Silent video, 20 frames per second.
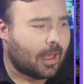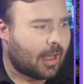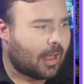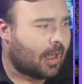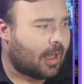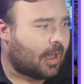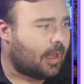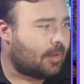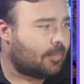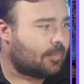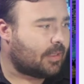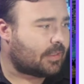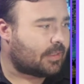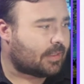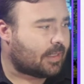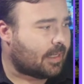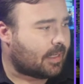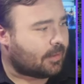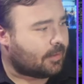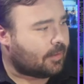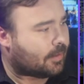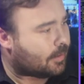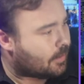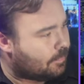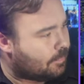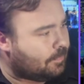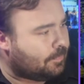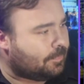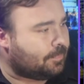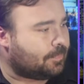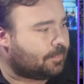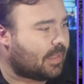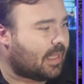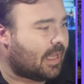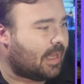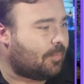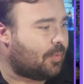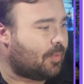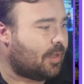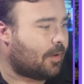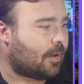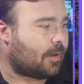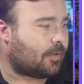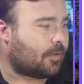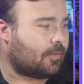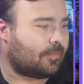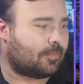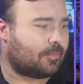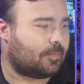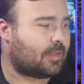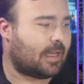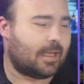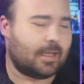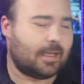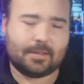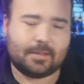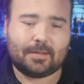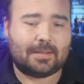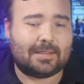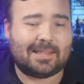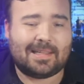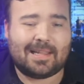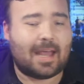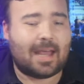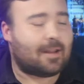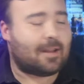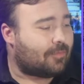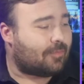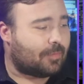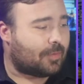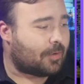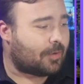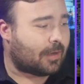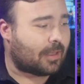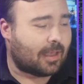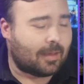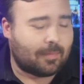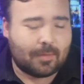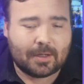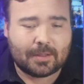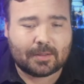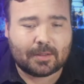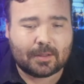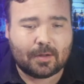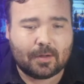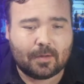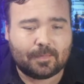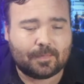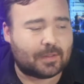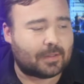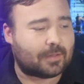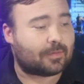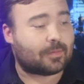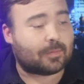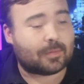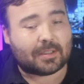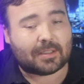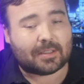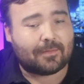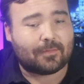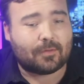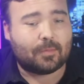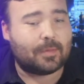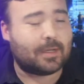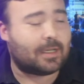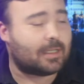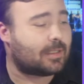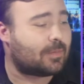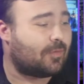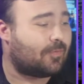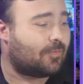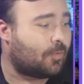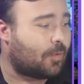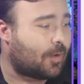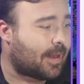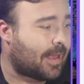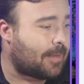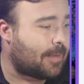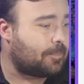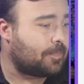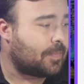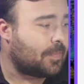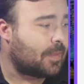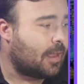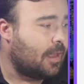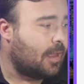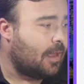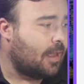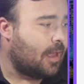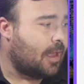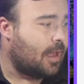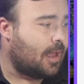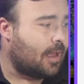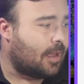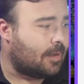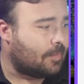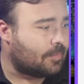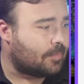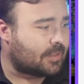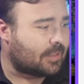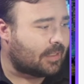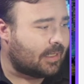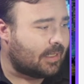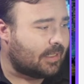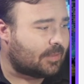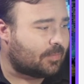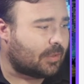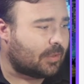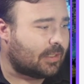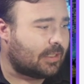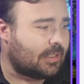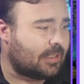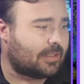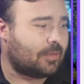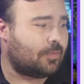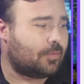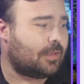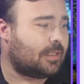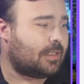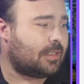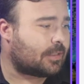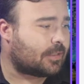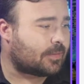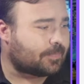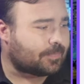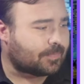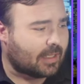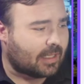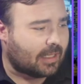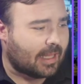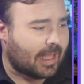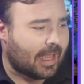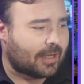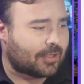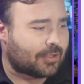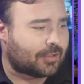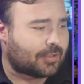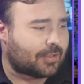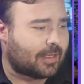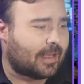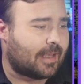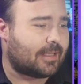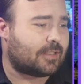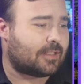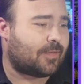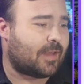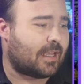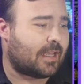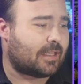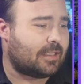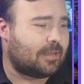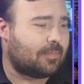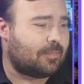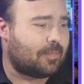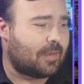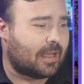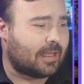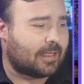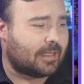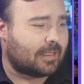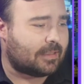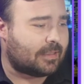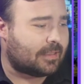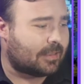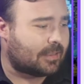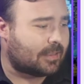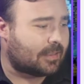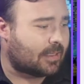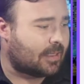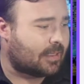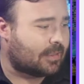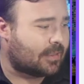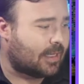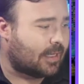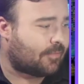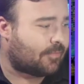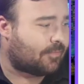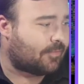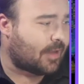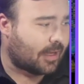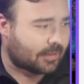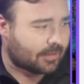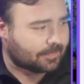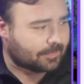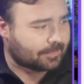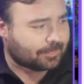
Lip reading: Let's take a look. AP article from today. This is not from 38 minutes ago. This is from several minutes before that. Cities, police unions clash as vaccine mandates take effect.